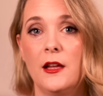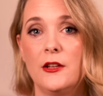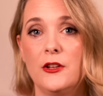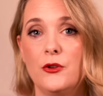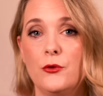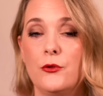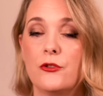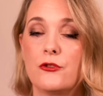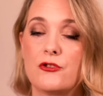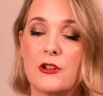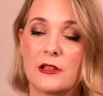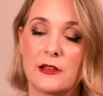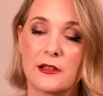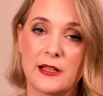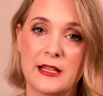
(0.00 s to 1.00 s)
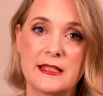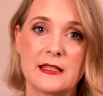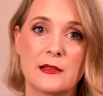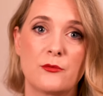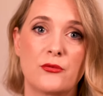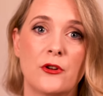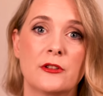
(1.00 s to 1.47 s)
Use gentle
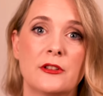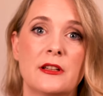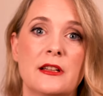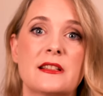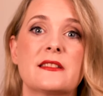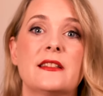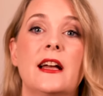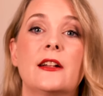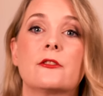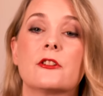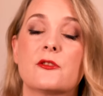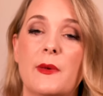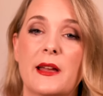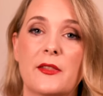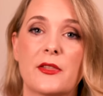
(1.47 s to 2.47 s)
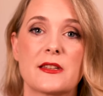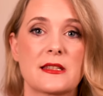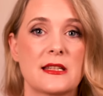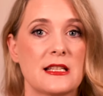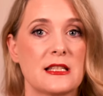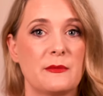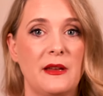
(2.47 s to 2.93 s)
cleansing products that respect the
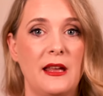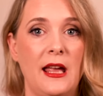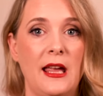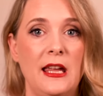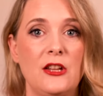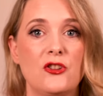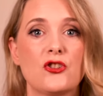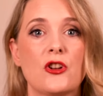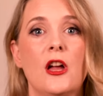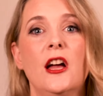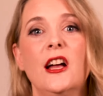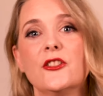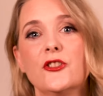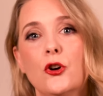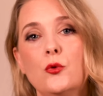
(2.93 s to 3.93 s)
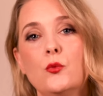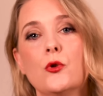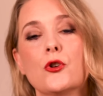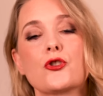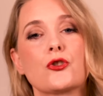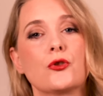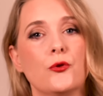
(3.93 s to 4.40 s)
skin's pH, don't
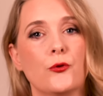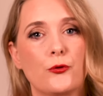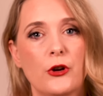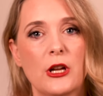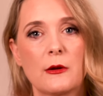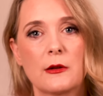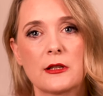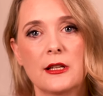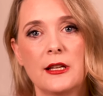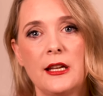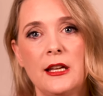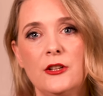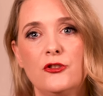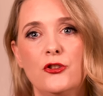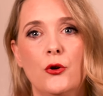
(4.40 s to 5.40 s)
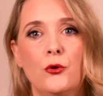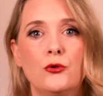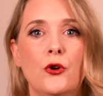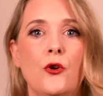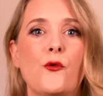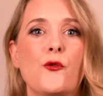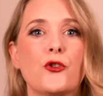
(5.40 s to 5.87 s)
wash too frequently, don't
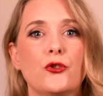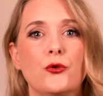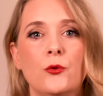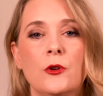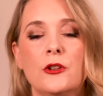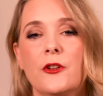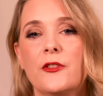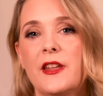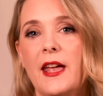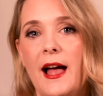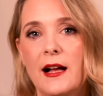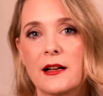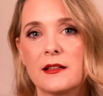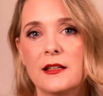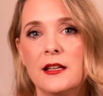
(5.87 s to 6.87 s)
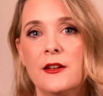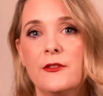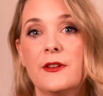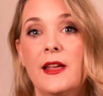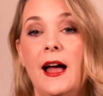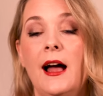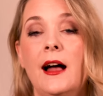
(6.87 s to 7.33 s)
overdo it on the actives,
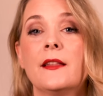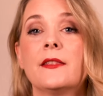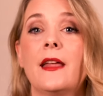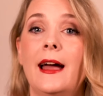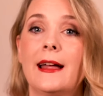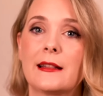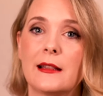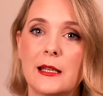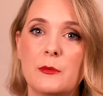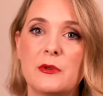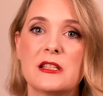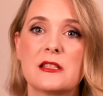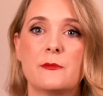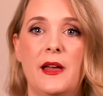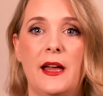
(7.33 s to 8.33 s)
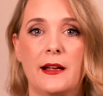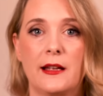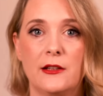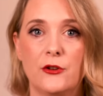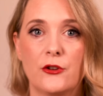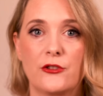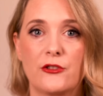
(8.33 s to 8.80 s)
and add lipids back
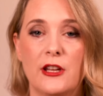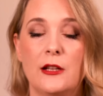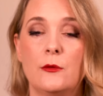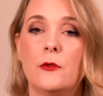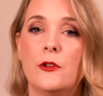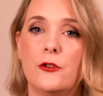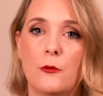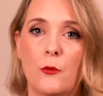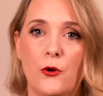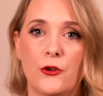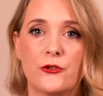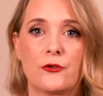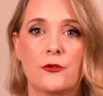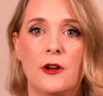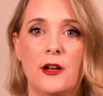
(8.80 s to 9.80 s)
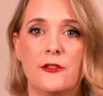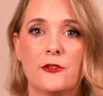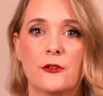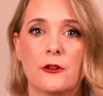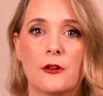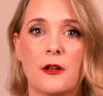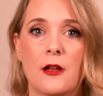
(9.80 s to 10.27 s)
in your skin with your
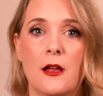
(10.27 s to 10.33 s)
moisturizer.